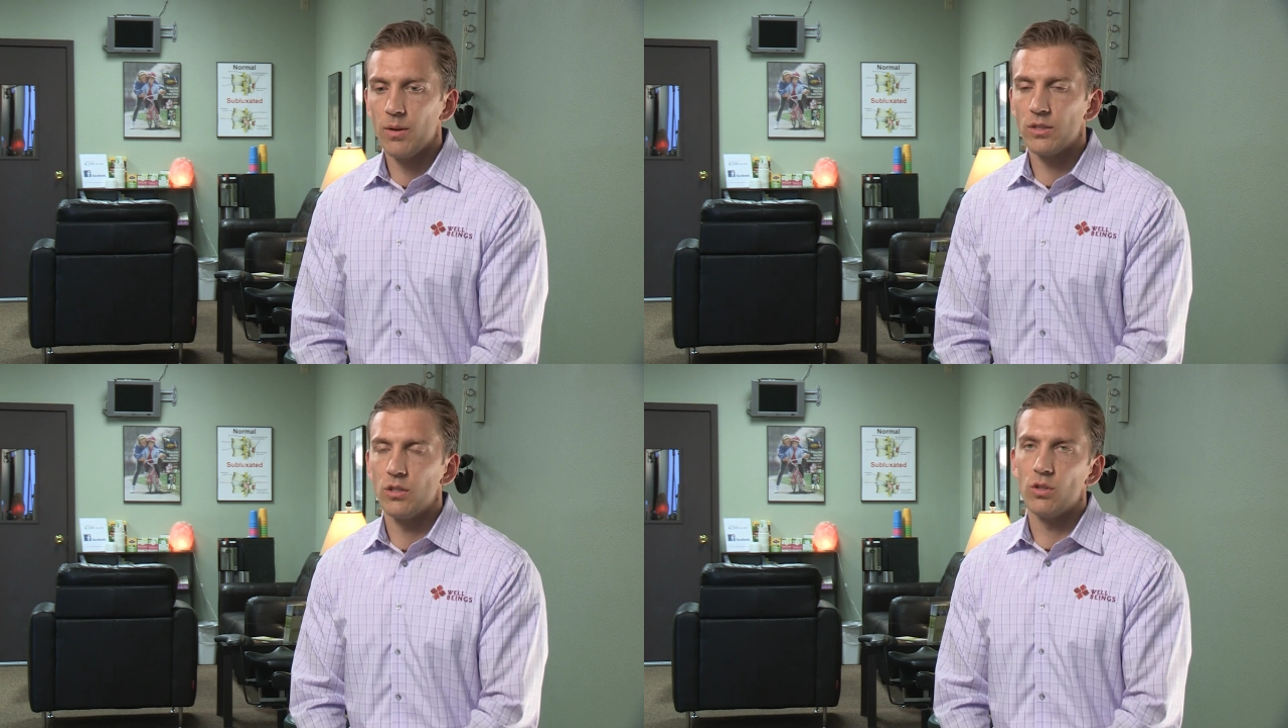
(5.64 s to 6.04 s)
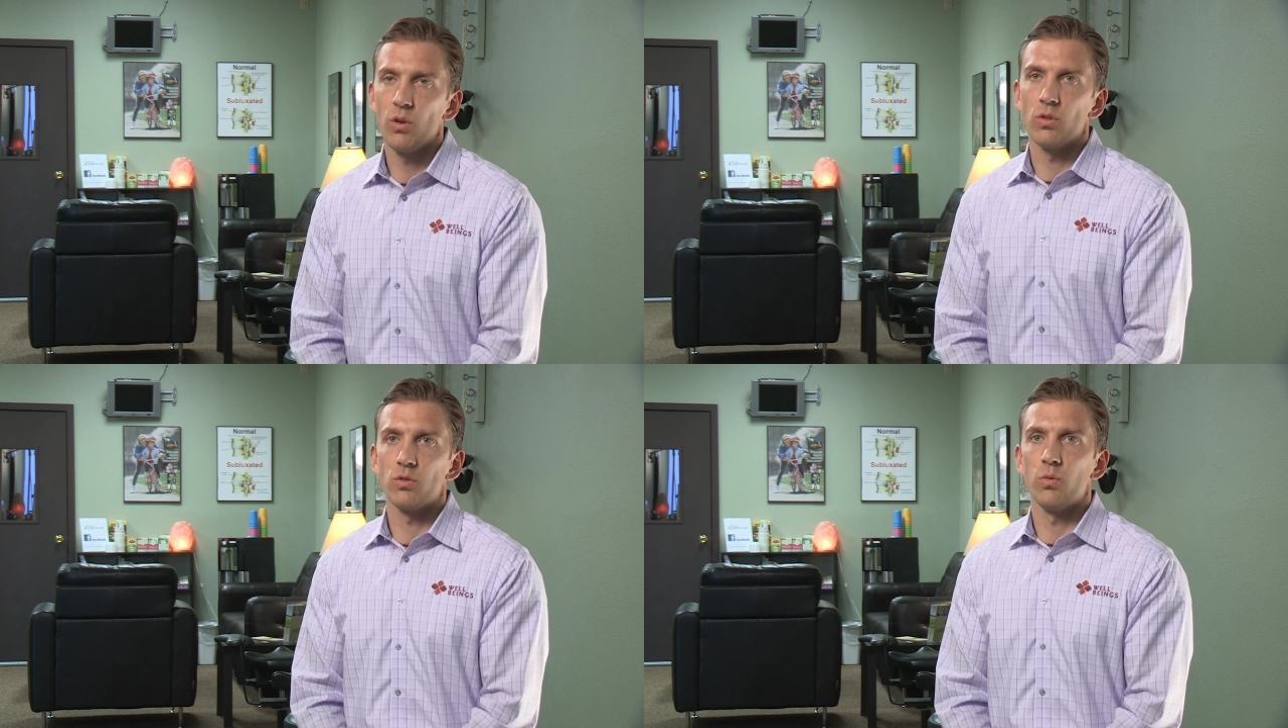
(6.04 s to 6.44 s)
as
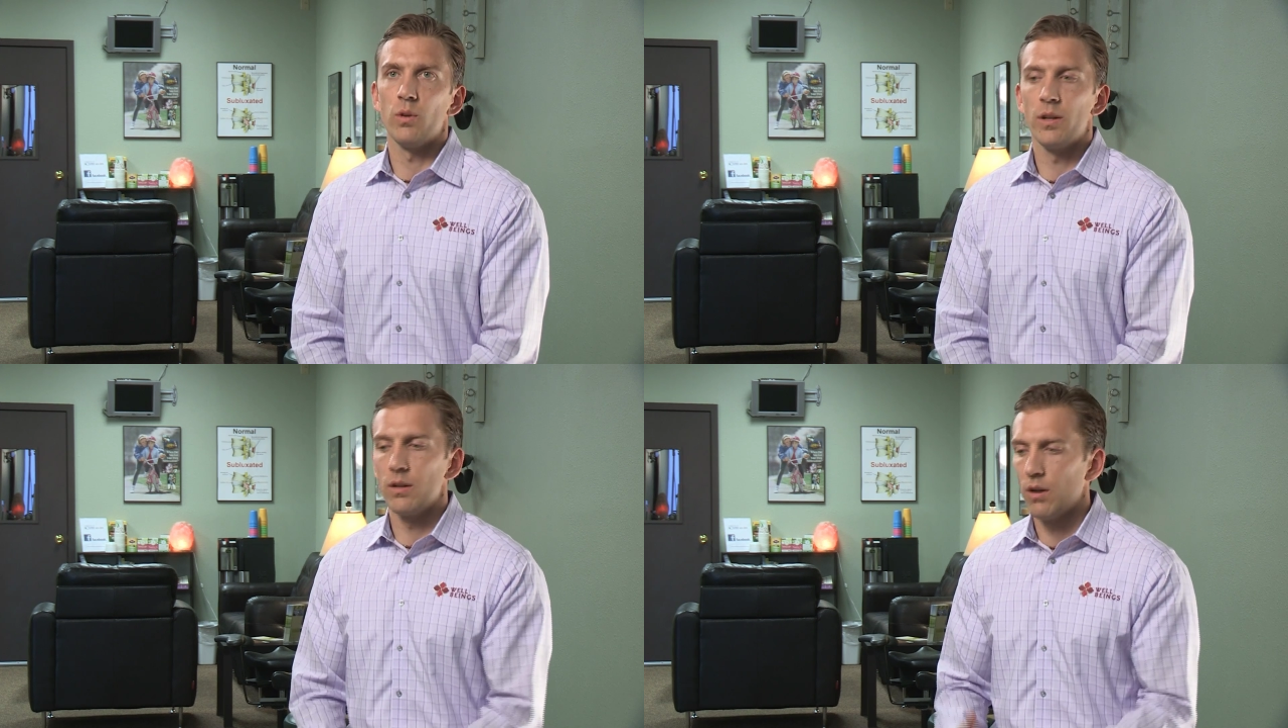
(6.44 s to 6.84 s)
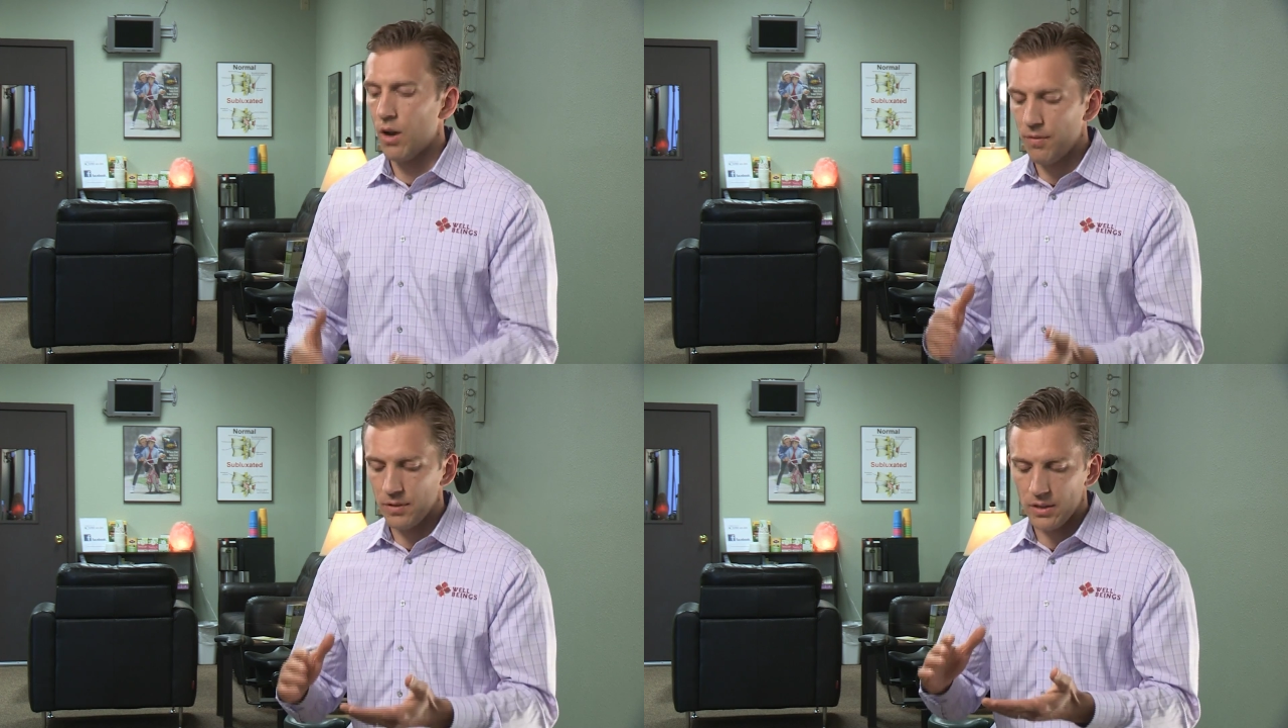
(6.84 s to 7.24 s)
adults, when
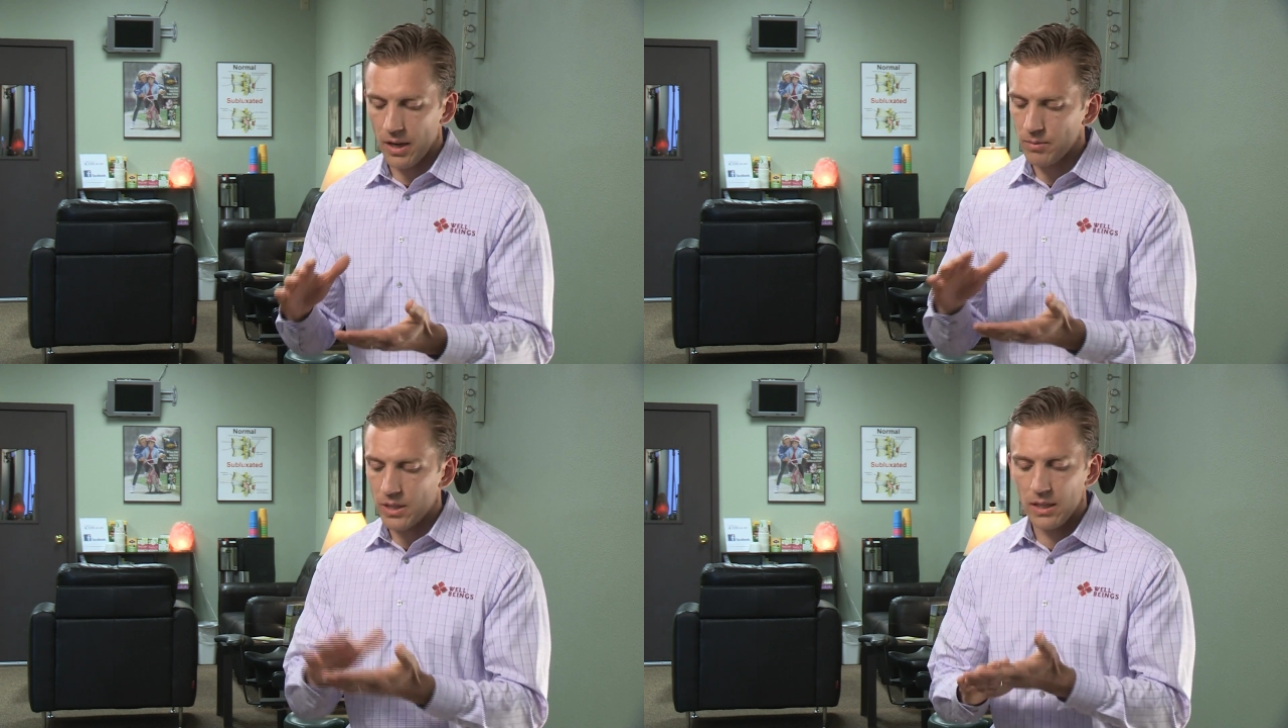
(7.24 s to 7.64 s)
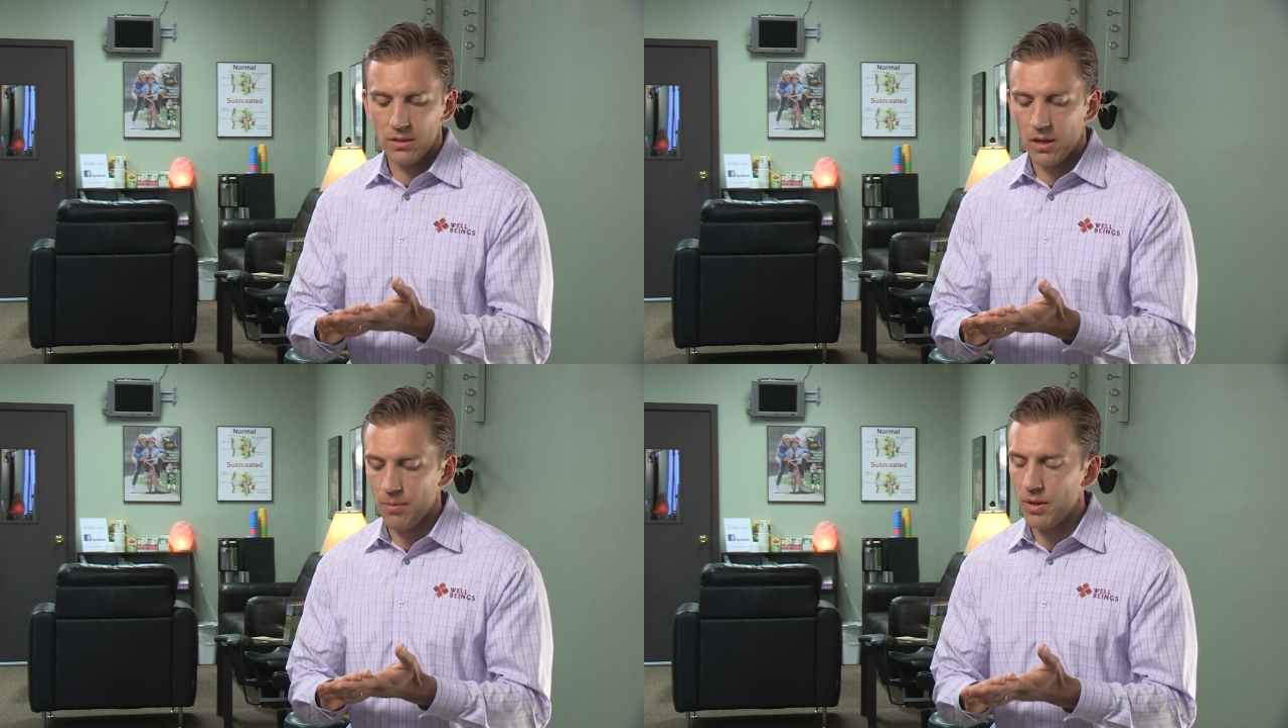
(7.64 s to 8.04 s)
oftentimes
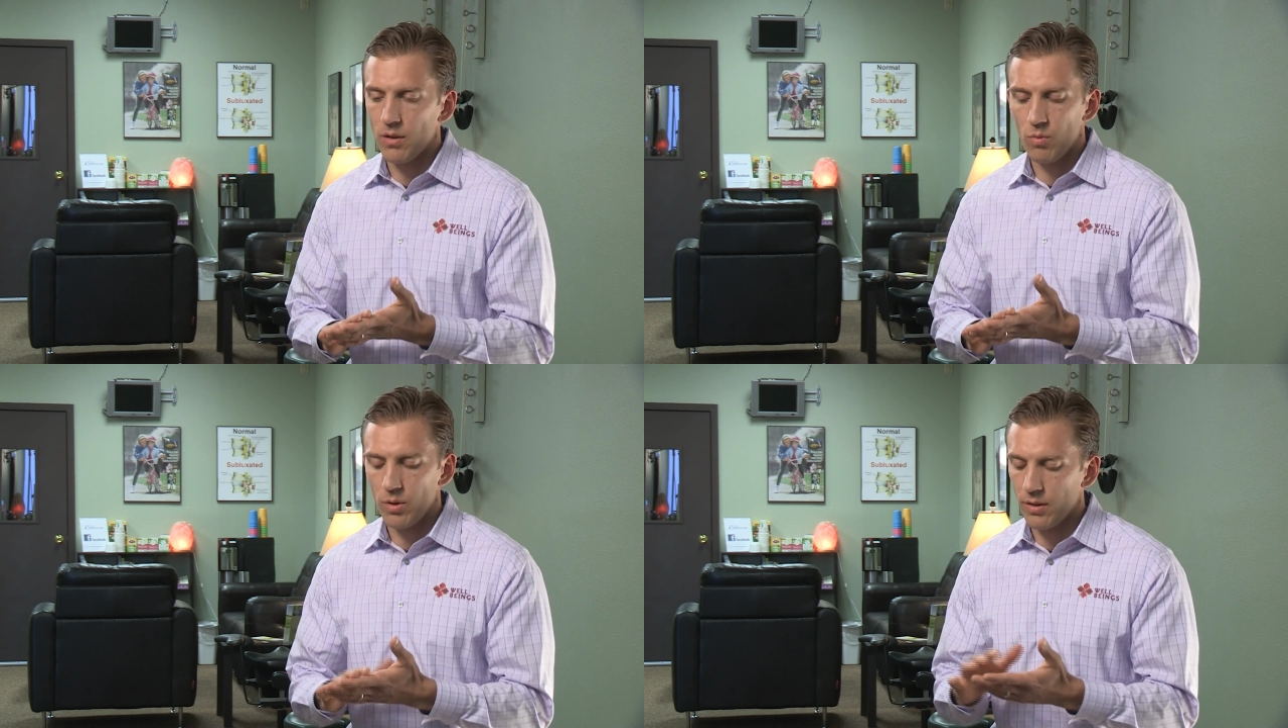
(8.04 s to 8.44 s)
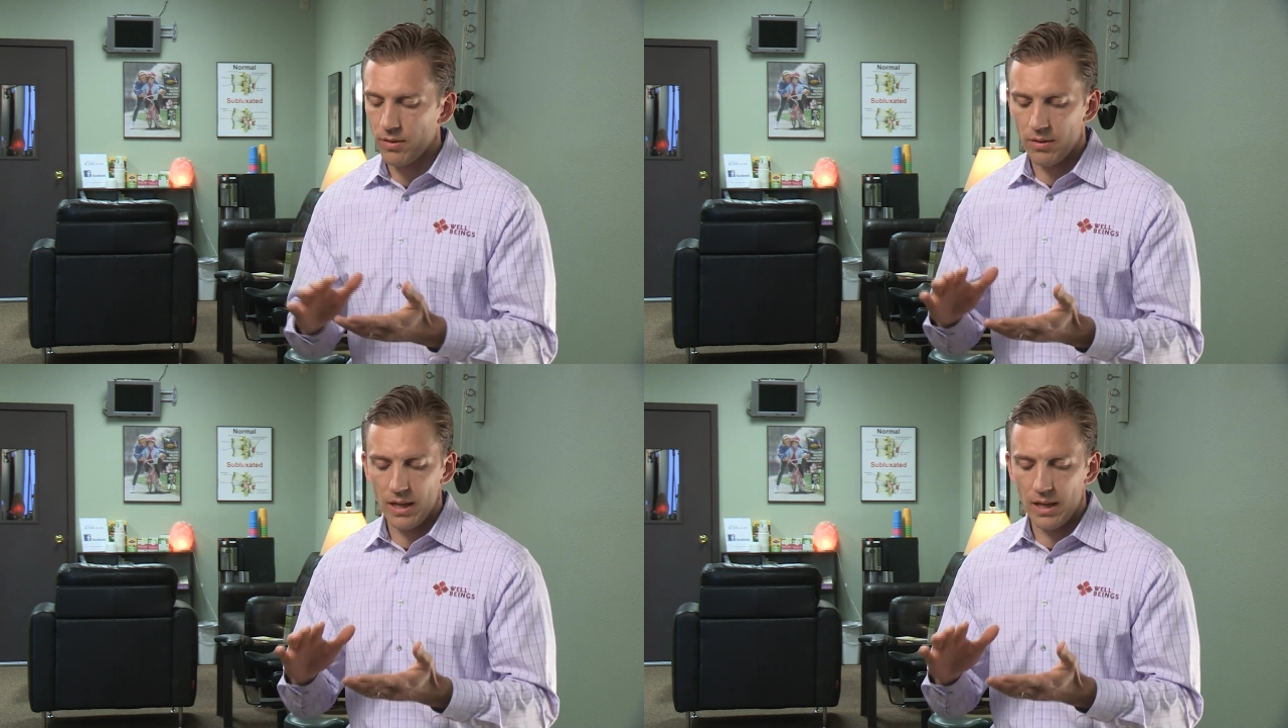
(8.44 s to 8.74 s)
kids come in with